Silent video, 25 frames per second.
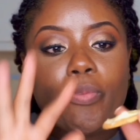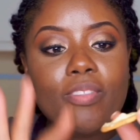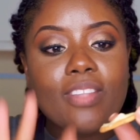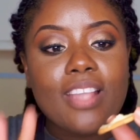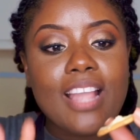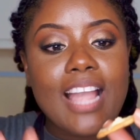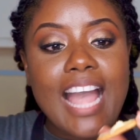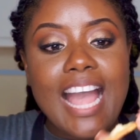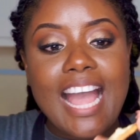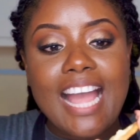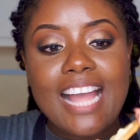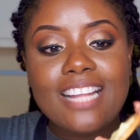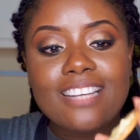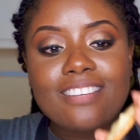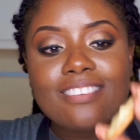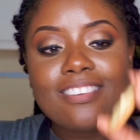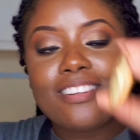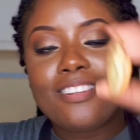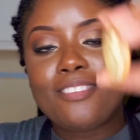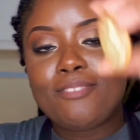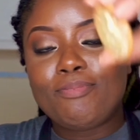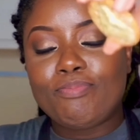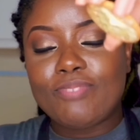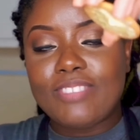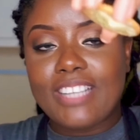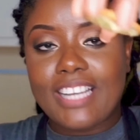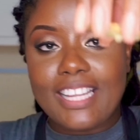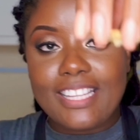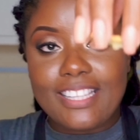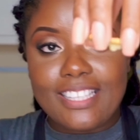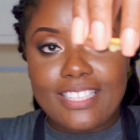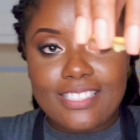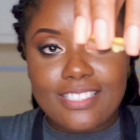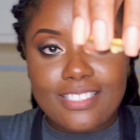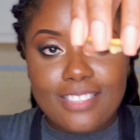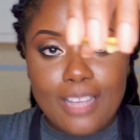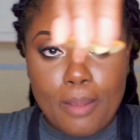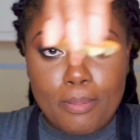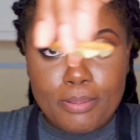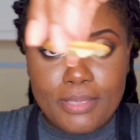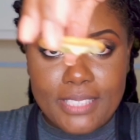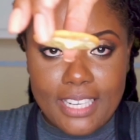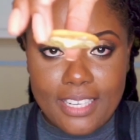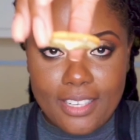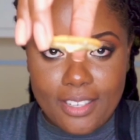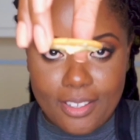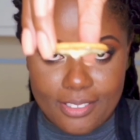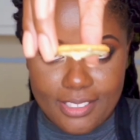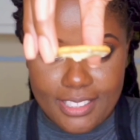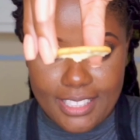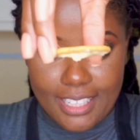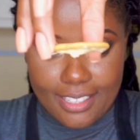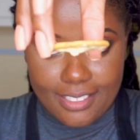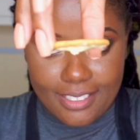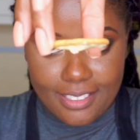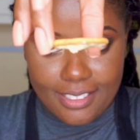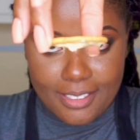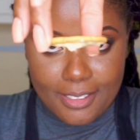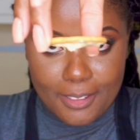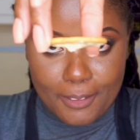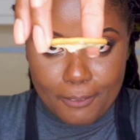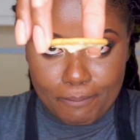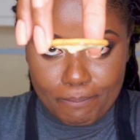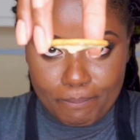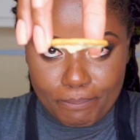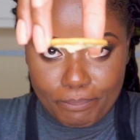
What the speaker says: And look at this, upside down test.